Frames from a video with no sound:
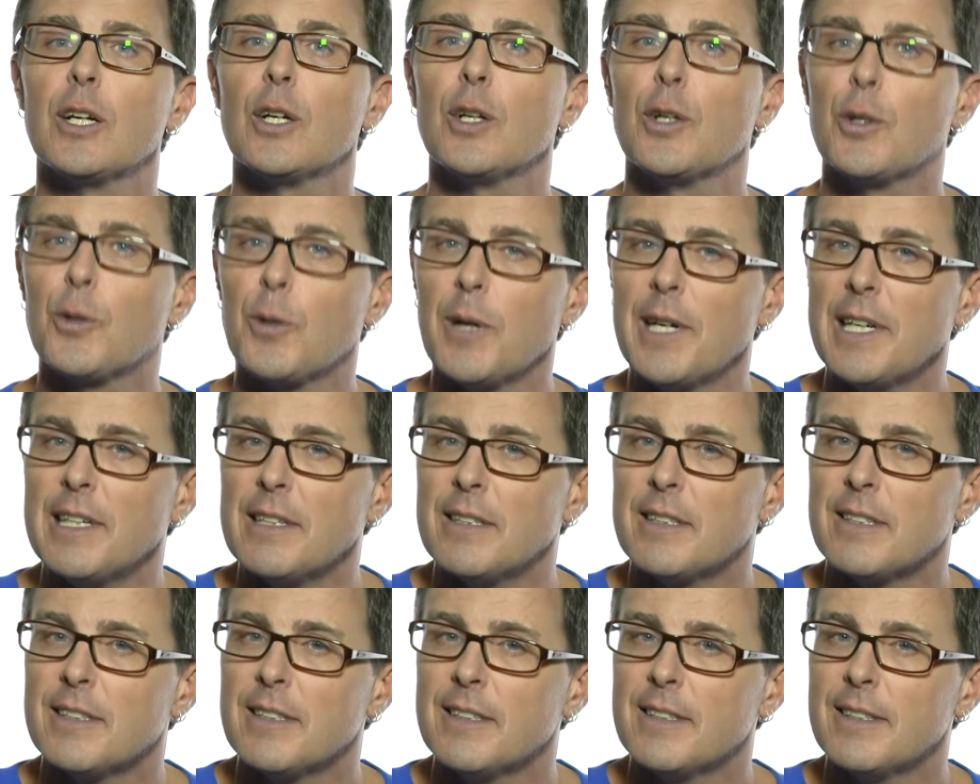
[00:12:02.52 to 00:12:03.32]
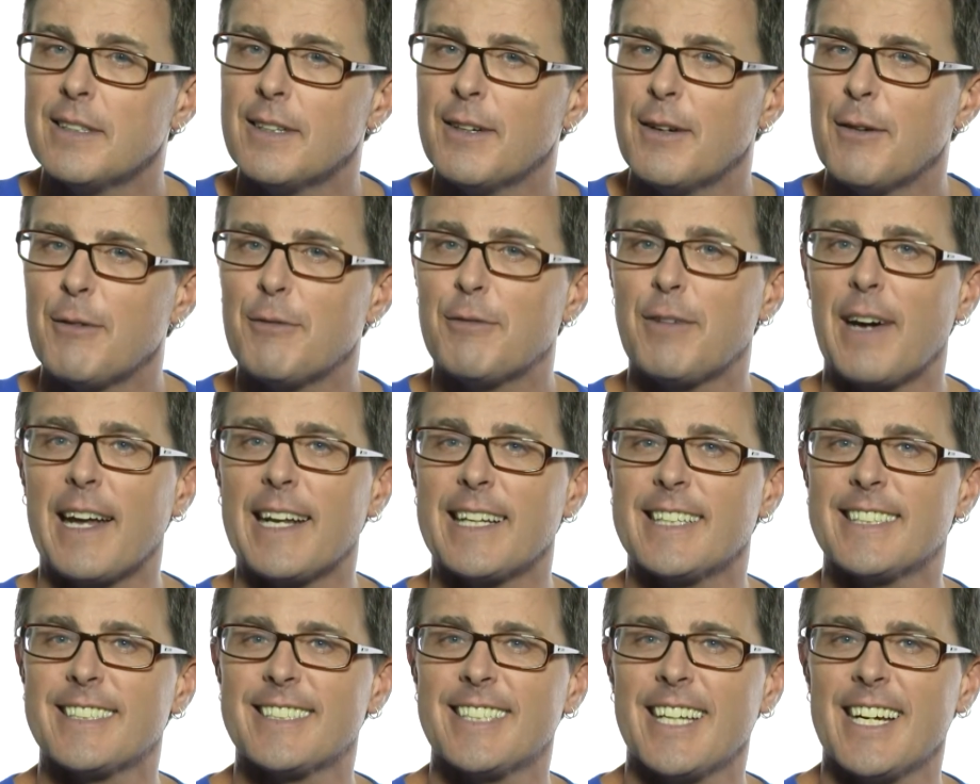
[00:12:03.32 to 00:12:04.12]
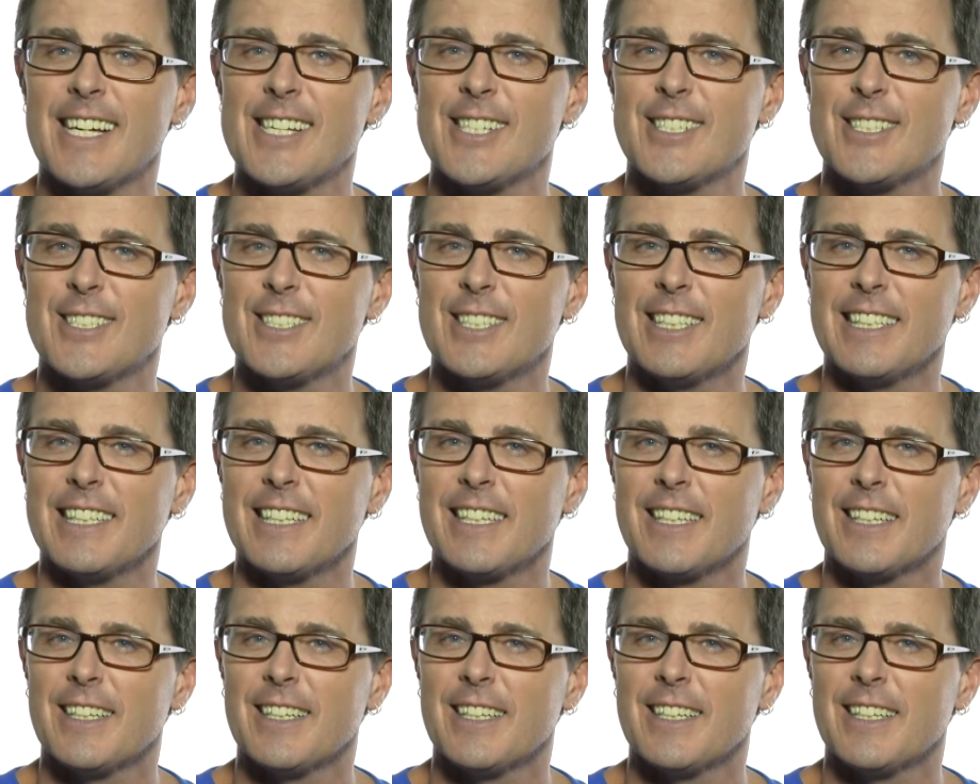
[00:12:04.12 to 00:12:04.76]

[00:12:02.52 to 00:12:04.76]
Great, fantastic.